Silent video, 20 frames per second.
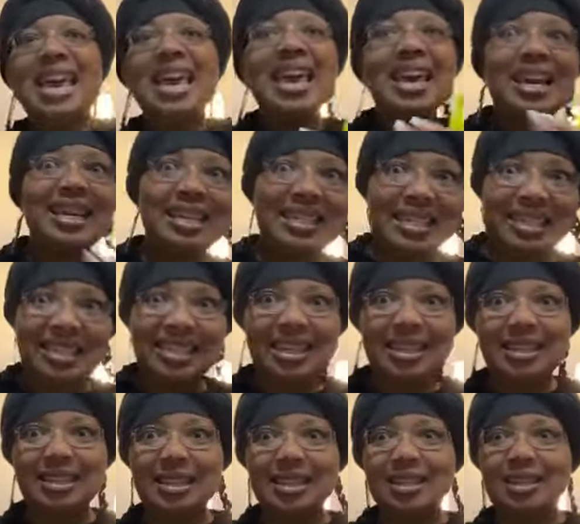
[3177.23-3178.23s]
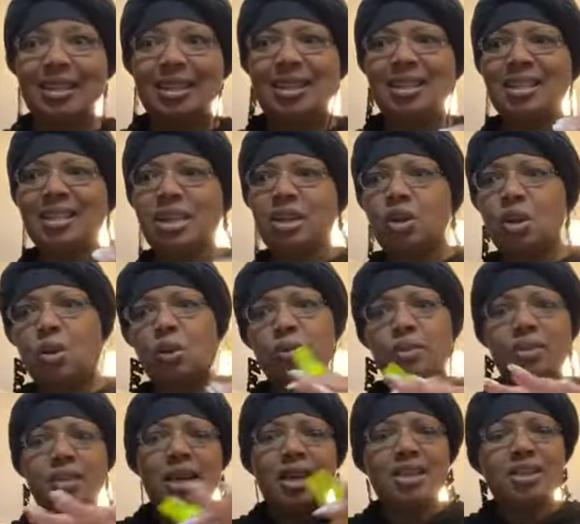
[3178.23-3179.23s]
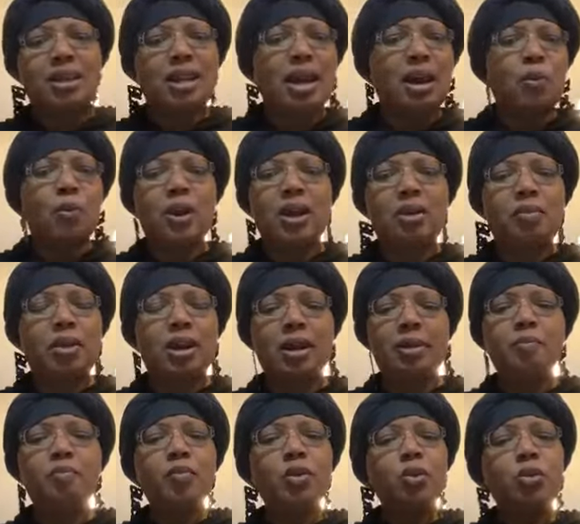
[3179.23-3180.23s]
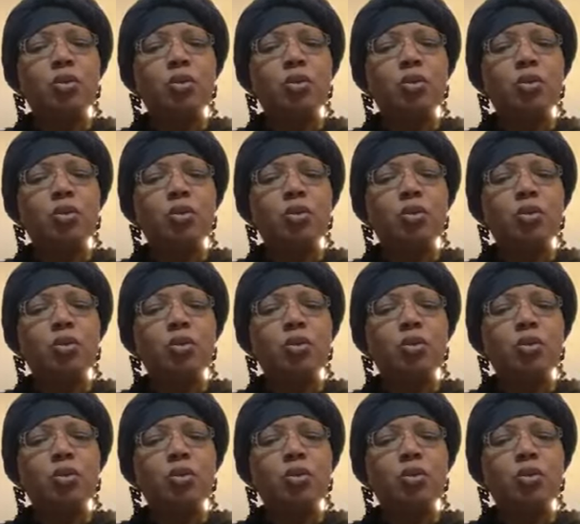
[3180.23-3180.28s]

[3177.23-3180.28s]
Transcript: inconsistencies and those things are like, wait a minute,